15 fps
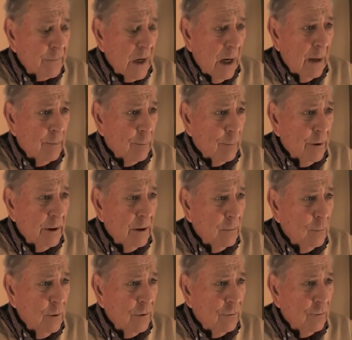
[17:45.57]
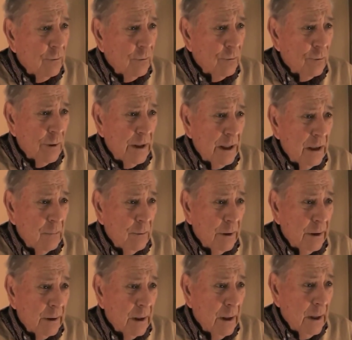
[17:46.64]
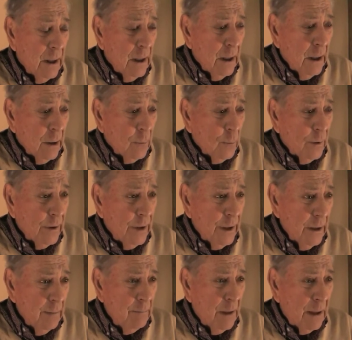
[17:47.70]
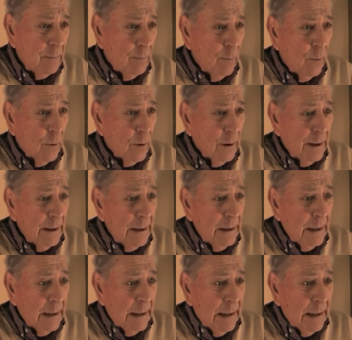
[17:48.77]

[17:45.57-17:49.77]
operator, went through training with him on board, and